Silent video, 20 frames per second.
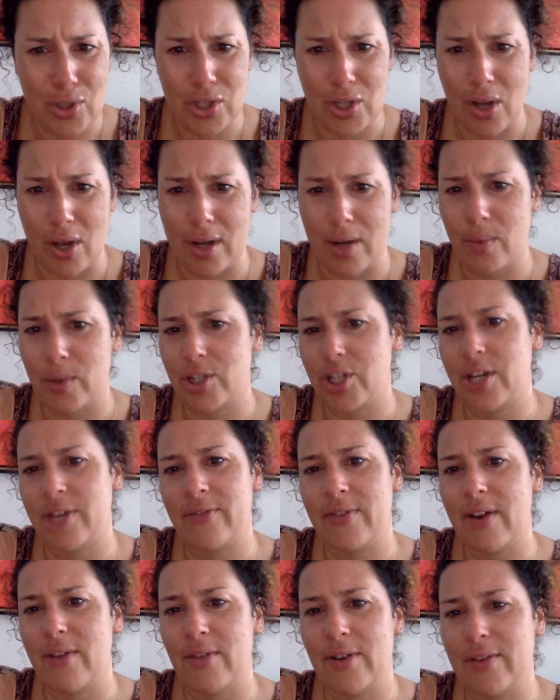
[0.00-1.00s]
sauna, which
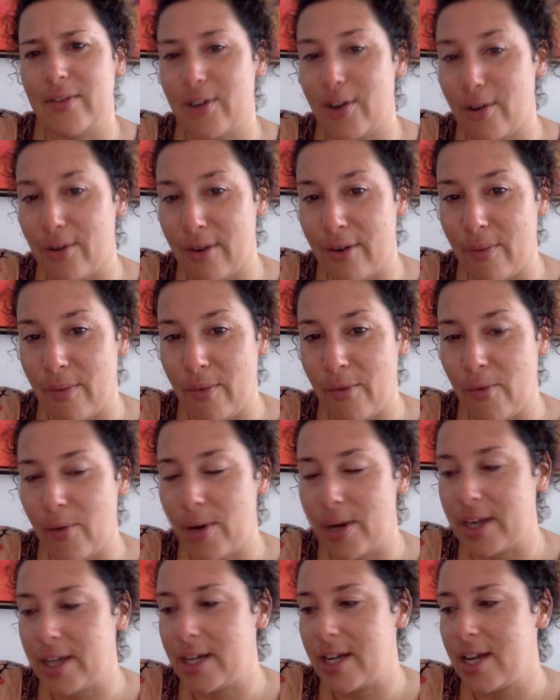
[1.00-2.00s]
I've never even heard of
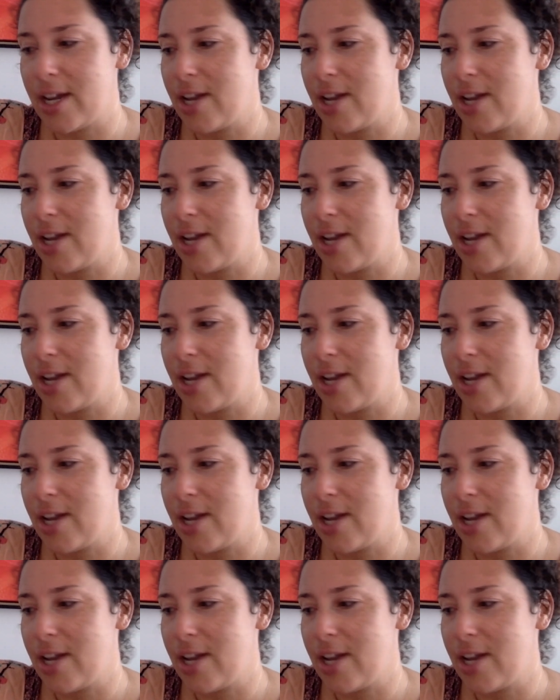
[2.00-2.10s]
before.